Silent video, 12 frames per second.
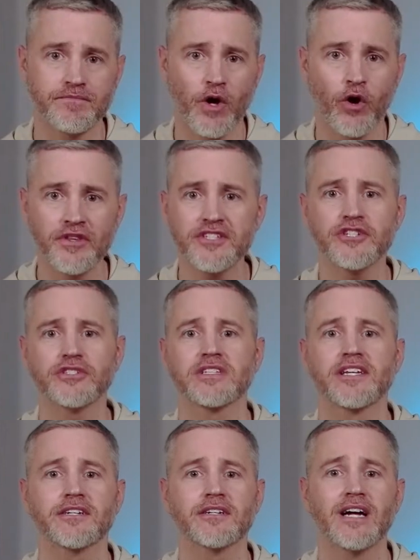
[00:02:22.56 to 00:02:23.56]
All these years
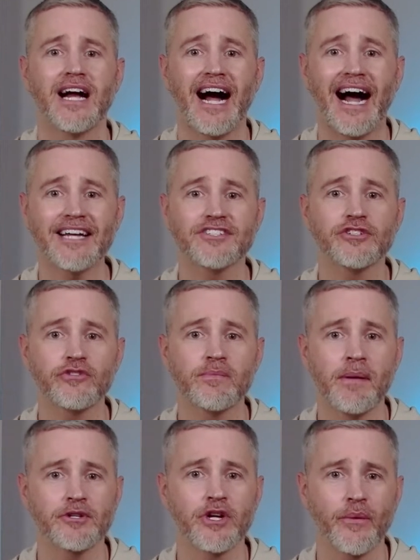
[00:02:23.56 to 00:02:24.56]
later, I still
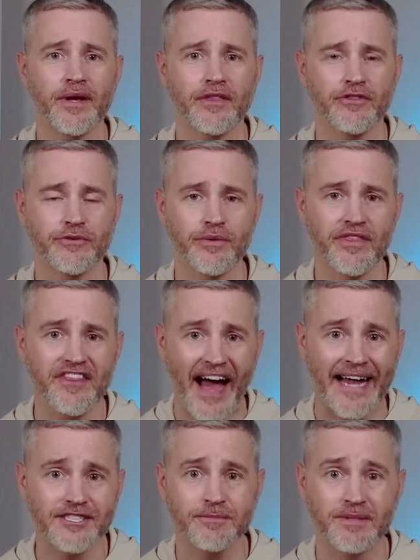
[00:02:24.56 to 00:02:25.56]
remember going through
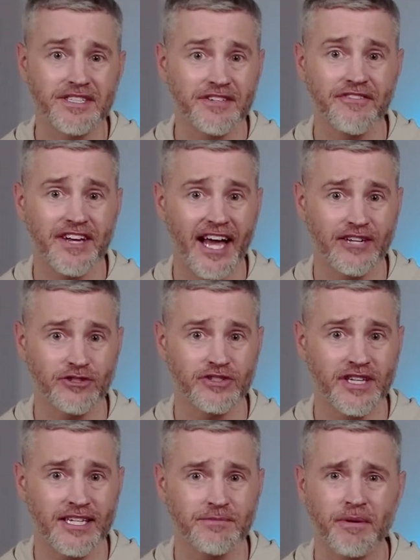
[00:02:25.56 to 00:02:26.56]
that specific
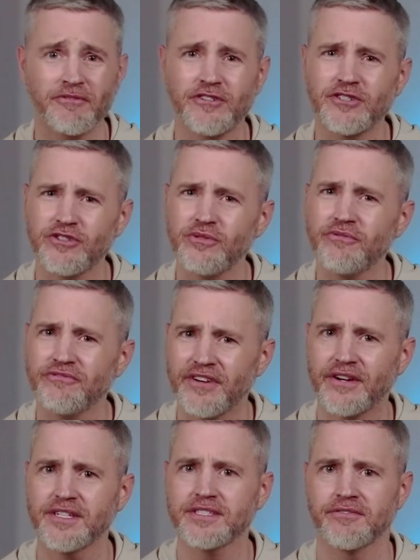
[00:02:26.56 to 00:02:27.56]
exercise, but for 2
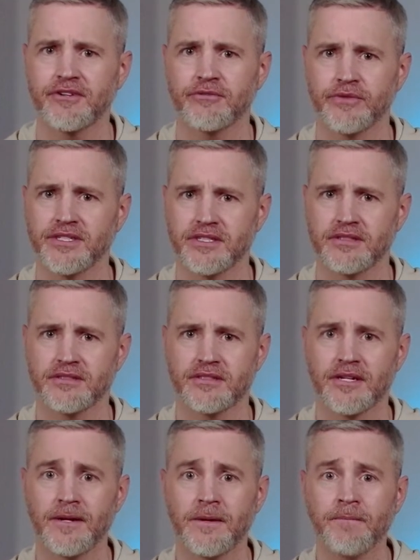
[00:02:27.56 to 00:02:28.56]
very different
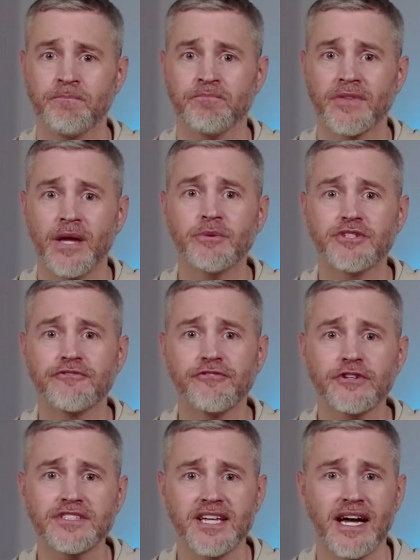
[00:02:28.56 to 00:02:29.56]
reasons. It was the
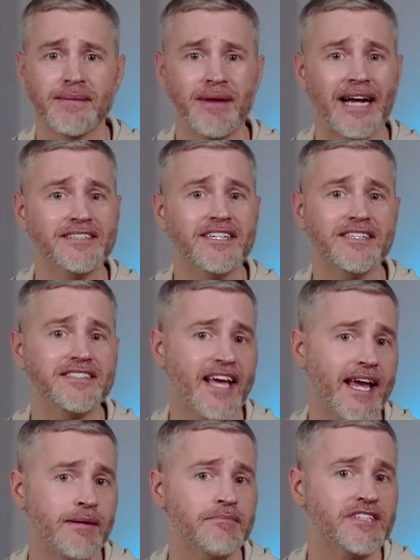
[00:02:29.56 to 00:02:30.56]
first time I did a
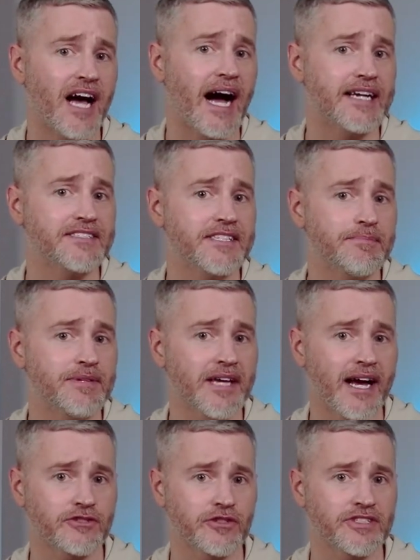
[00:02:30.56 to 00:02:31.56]
TAM to ICP
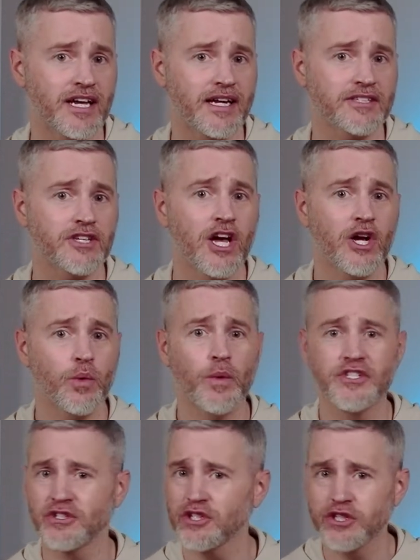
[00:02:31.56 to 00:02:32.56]
exercise,
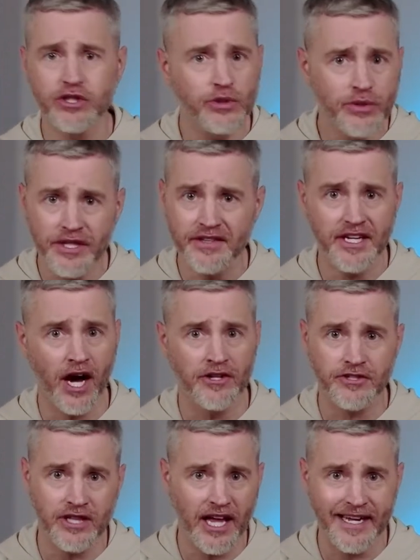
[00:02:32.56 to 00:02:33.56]
which included the
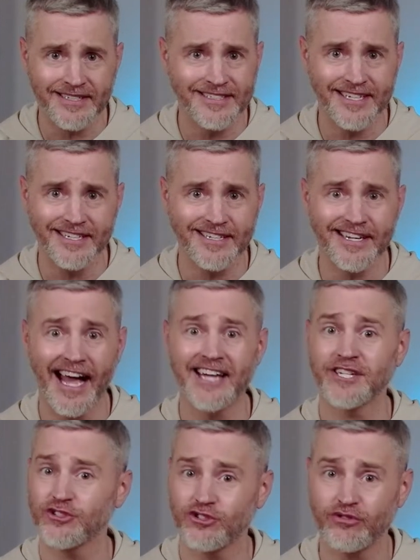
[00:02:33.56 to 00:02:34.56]
underlying data and
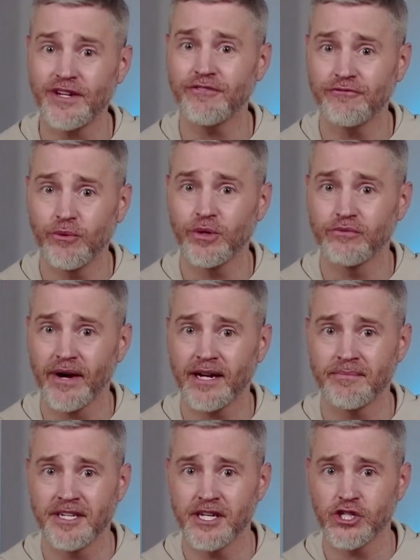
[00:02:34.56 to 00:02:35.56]
a straightforward
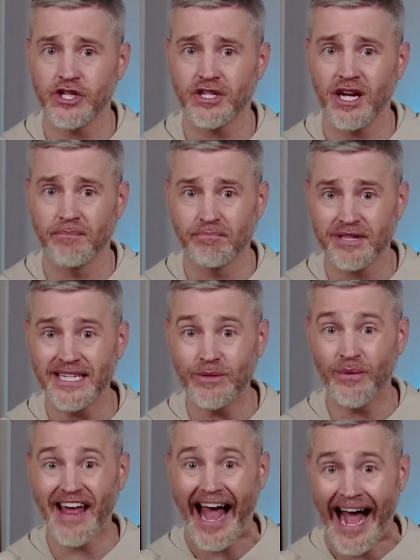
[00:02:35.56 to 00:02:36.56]
recommendation complete
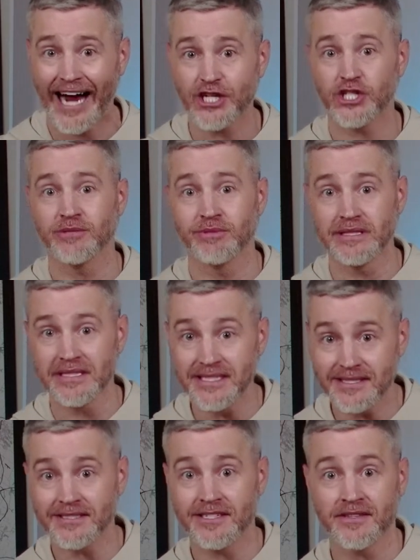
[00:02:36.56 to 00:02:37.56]
with actionable
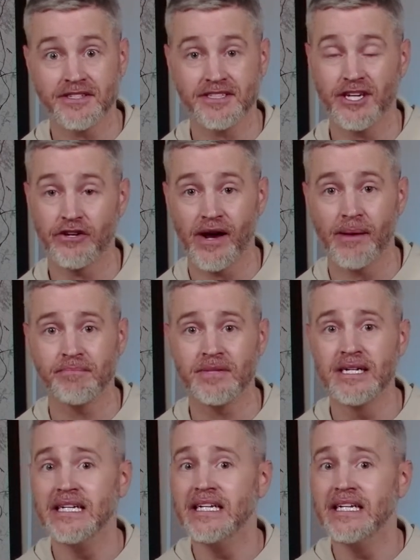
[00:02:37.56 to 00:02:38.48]
lists in the CRM